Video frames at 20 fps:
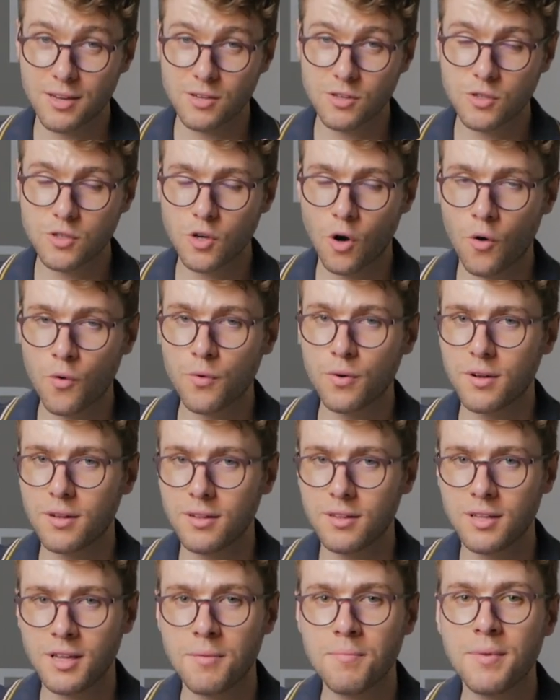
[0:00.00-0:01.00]
don't
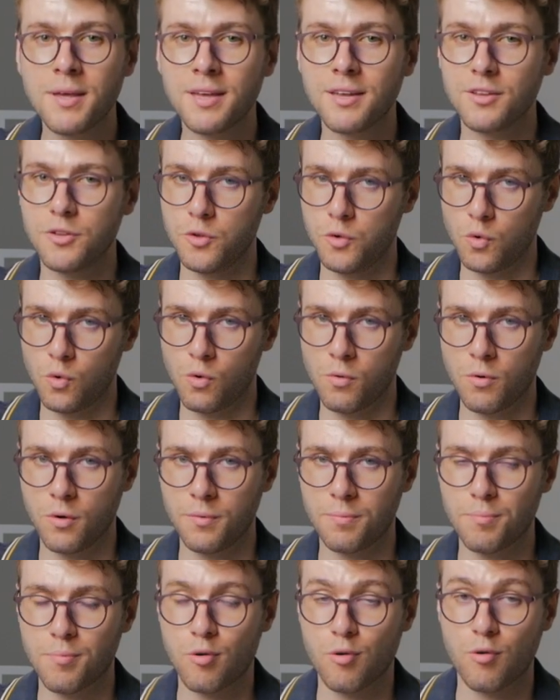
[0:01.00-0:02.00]
limit your
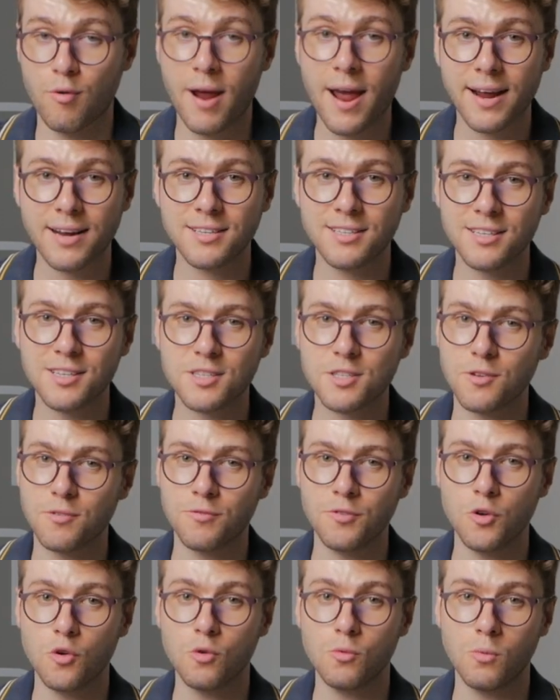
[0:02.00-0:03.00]
practice
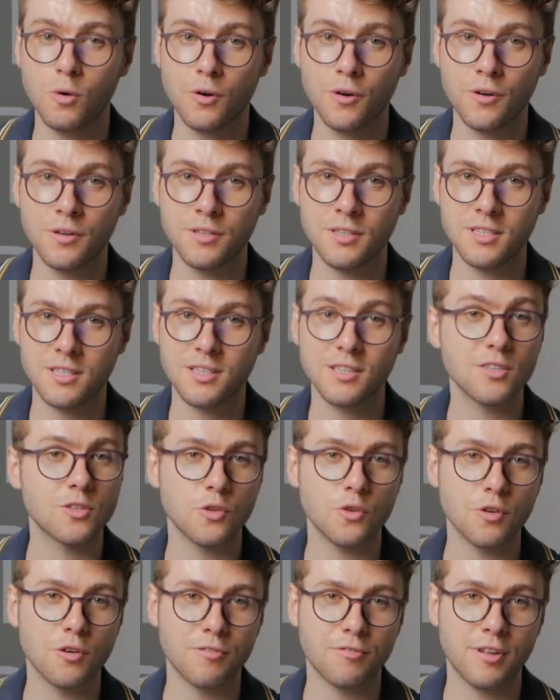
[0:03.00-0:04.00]
of new words
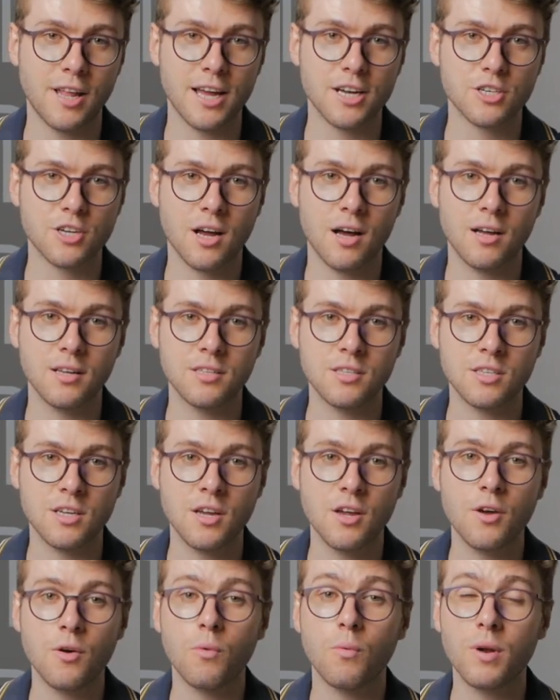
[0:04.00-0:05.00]
to your flashcards.
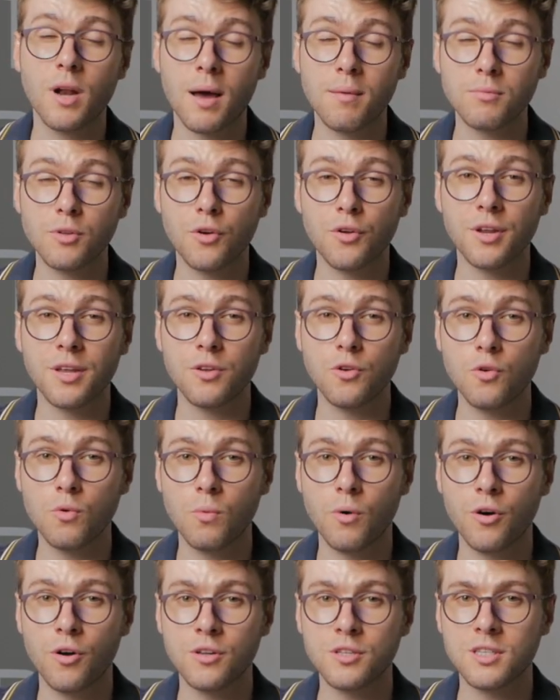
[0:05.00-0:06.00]
When I'm learning new
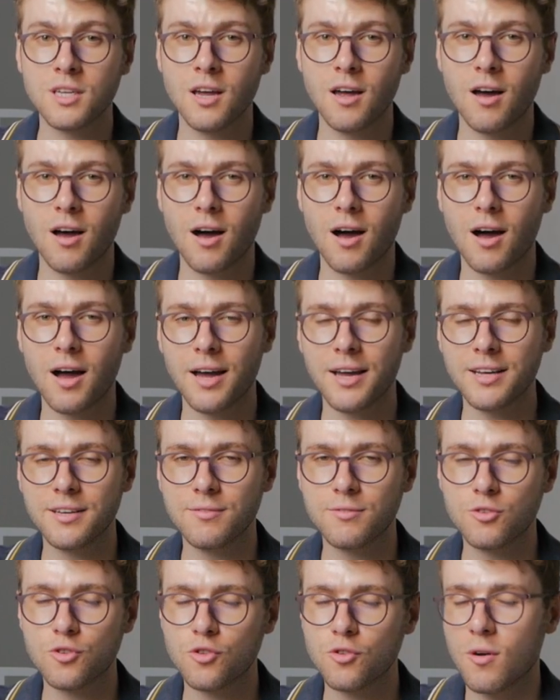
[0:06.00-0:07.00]
words,
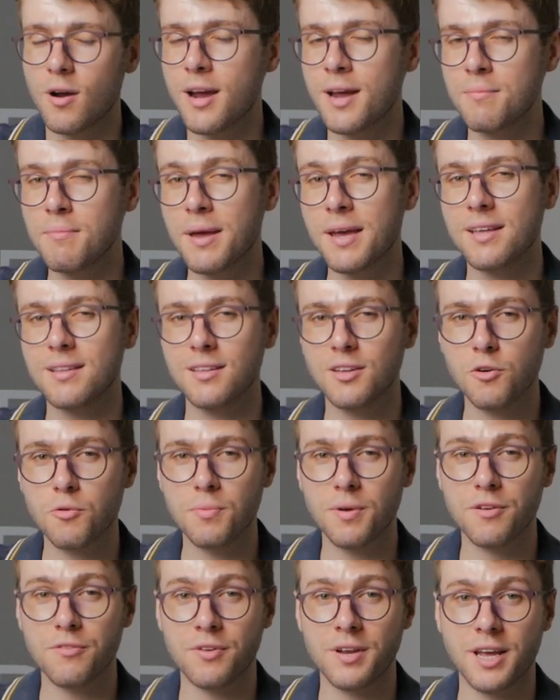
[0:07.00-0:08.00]
I try and make a little
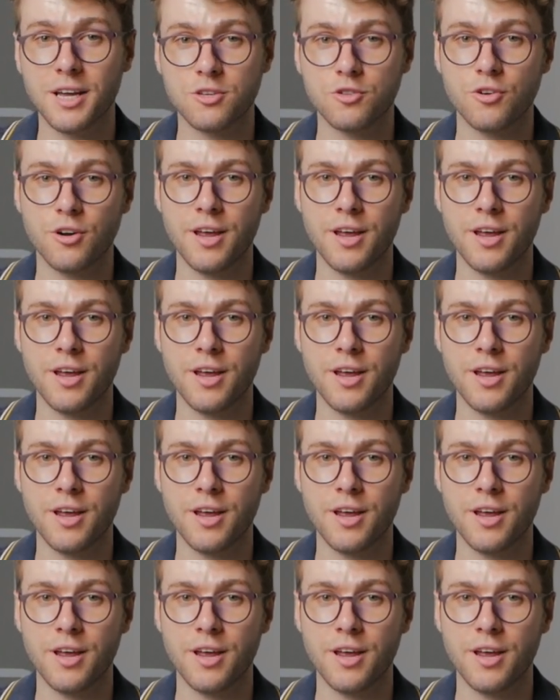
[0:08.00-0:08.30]
bit of an extra